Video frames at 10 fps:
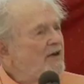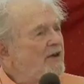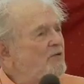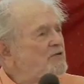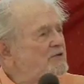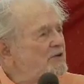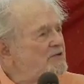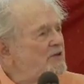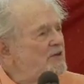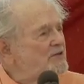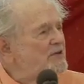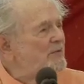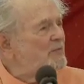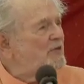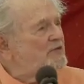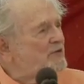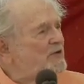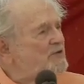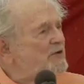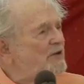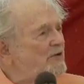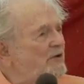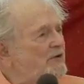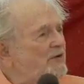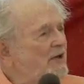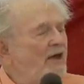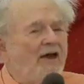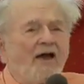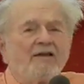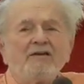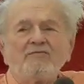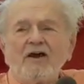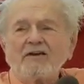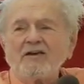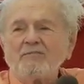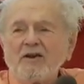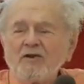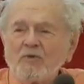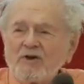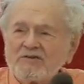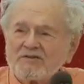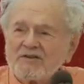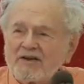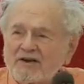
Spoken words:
He was teaching the same things Krishna taught. And in fact, in many ways, the